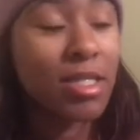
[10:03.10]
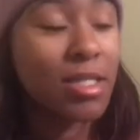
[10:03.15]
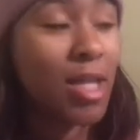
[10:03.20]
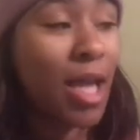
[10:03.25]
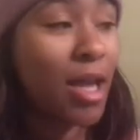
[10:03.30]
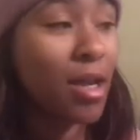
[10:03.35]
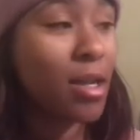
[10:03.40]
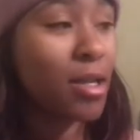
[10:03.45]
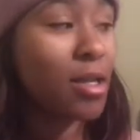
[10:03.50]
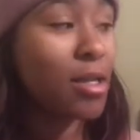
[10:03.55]

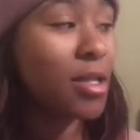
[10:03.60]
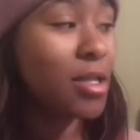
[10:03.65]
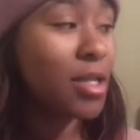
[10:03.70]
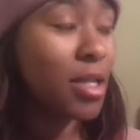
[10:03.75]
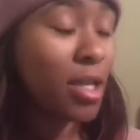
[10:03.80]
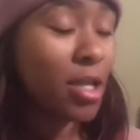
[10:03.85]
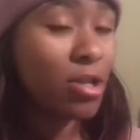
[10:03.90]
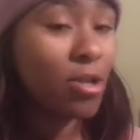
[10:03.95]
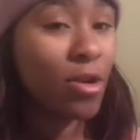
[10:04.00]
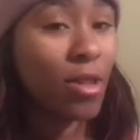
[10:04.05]
how to
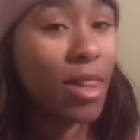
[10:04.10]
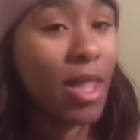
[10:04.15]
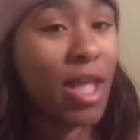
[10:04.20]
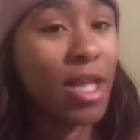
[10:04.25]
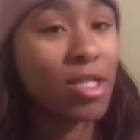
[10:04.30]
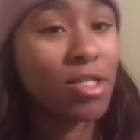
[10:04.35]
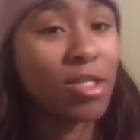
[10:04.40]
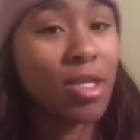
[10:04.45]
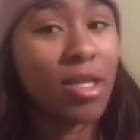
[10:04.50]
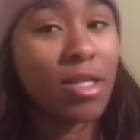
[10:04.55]
clean your
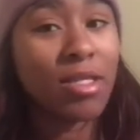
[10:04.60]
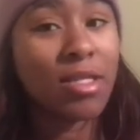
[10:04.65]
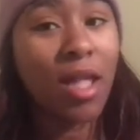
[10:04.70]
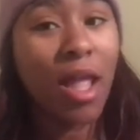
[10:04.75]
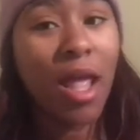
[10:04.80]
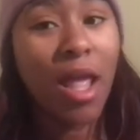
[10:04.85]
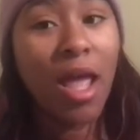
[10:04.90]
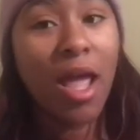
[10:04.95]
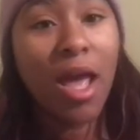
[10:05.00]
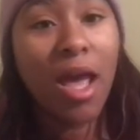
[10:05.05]
lashes,
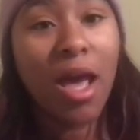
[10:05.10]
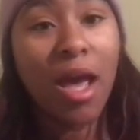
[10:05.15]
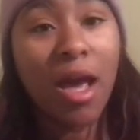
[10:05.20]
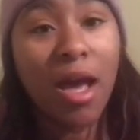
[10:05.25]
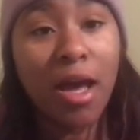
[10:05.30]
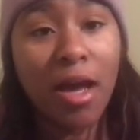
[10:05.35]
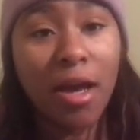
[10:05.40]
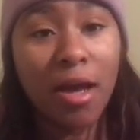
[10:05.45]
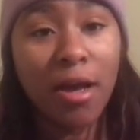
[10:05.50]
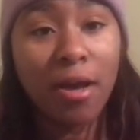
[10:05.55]

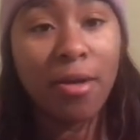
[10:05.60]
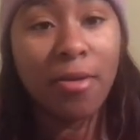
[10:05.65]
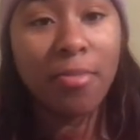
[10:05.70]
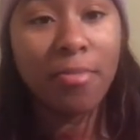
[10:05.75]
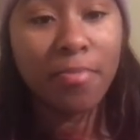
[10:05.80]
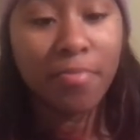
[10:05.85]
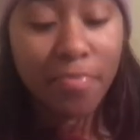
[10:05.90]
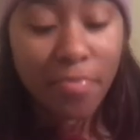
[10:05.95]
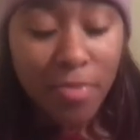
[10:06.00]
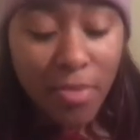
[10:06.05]

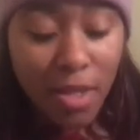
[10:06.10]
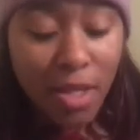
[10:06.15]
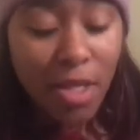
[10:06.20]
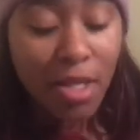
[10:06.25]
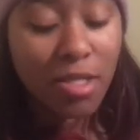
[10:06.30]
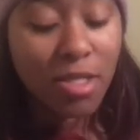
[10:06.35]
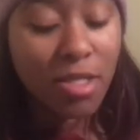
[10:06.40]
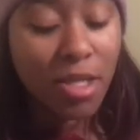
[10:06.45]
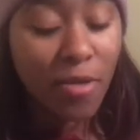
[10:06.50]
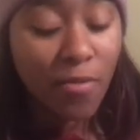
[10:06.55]

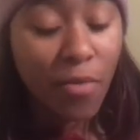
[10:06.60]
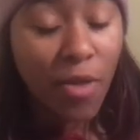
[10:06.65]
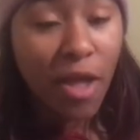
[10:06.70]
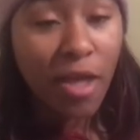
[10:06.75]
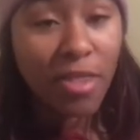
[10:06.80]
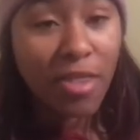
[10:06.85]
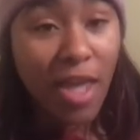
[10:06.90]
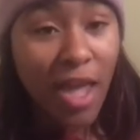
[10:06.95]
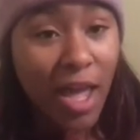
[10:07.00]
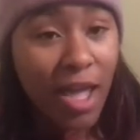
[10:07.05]
and stuff
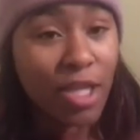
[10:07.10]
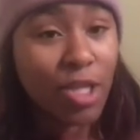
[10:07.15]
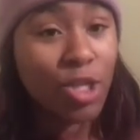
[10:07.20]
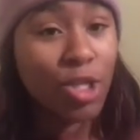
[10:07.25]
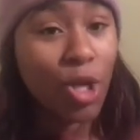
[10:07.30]
like that.